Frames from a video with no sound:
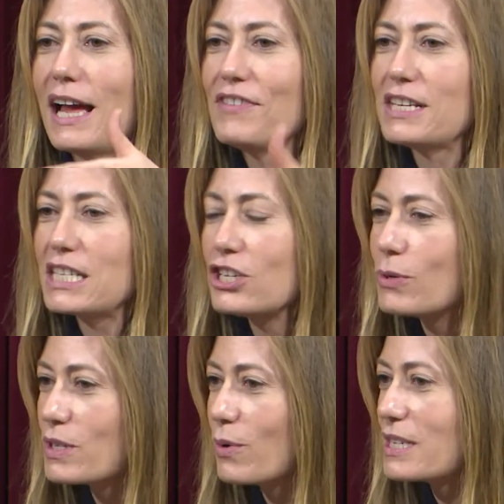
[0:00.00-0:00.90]
and the
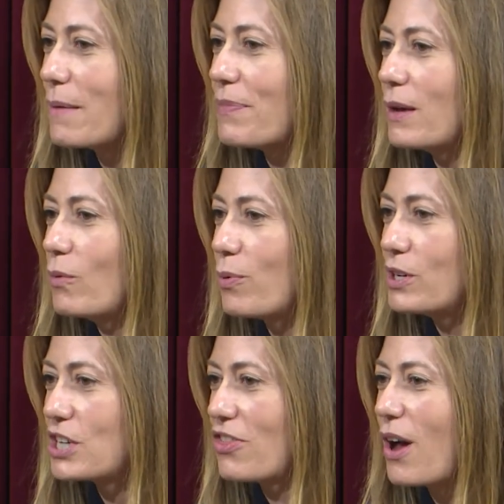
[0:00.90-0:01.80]
decision was always something with
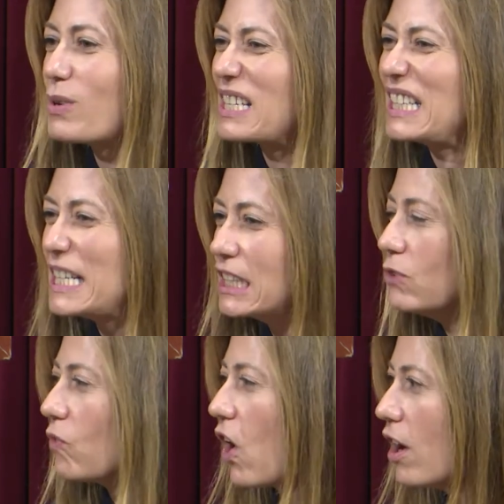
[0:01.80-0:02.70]
which I thought was
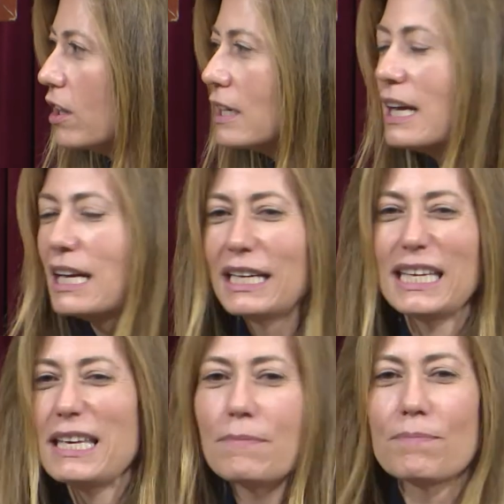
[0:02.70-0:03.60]
legally wrong,
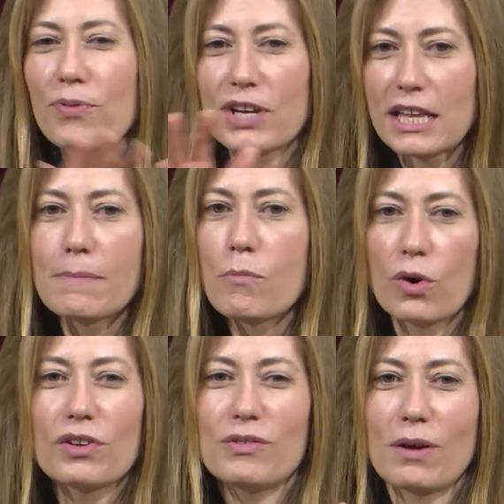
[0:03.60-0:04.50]
it, forget the
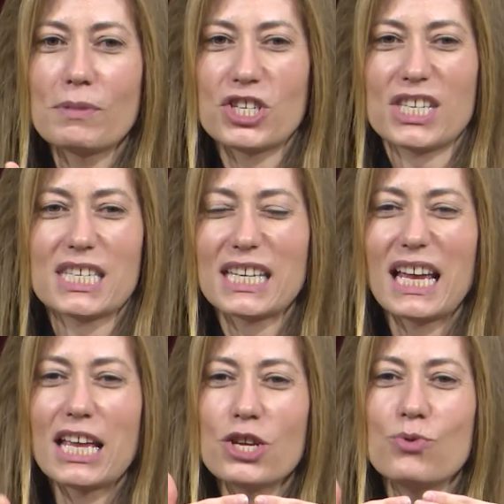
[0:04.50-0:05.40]
morally wrong, but just
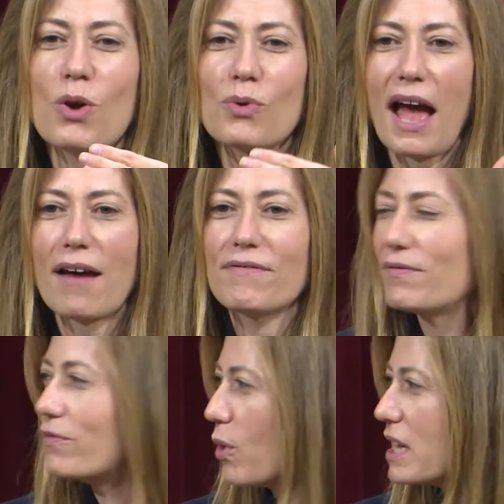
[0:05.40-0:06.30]
you don't have
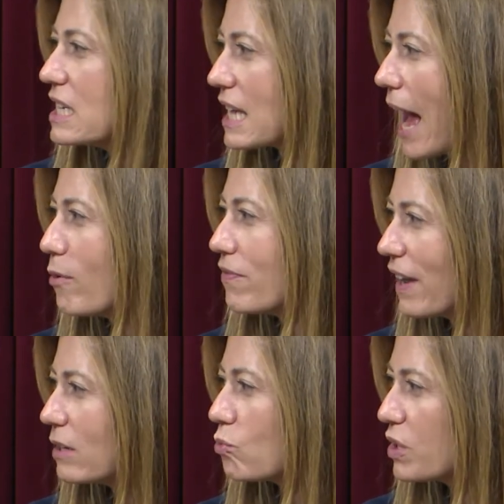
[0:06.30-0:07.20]
a voice, I would
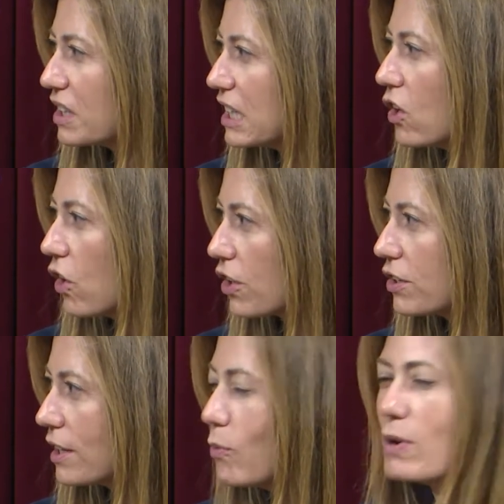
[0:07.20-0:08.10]
find it really
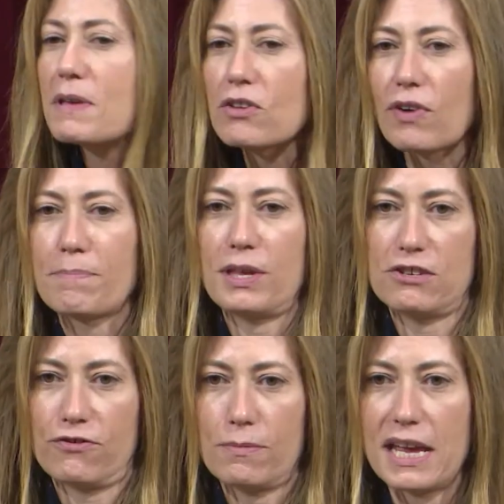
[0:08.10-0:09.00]
hard. Mm-hmm. It wouldn't be the right
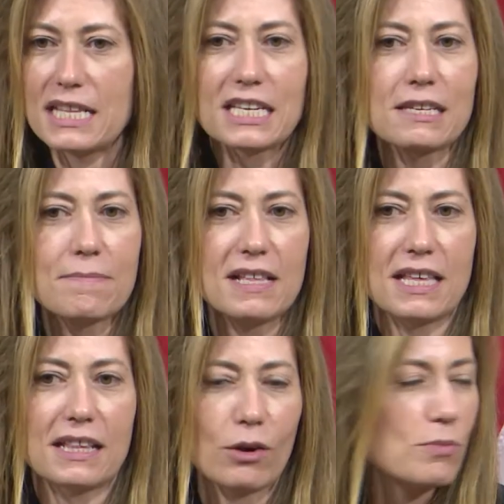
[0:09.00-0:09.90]
place for me. It doesn't mean that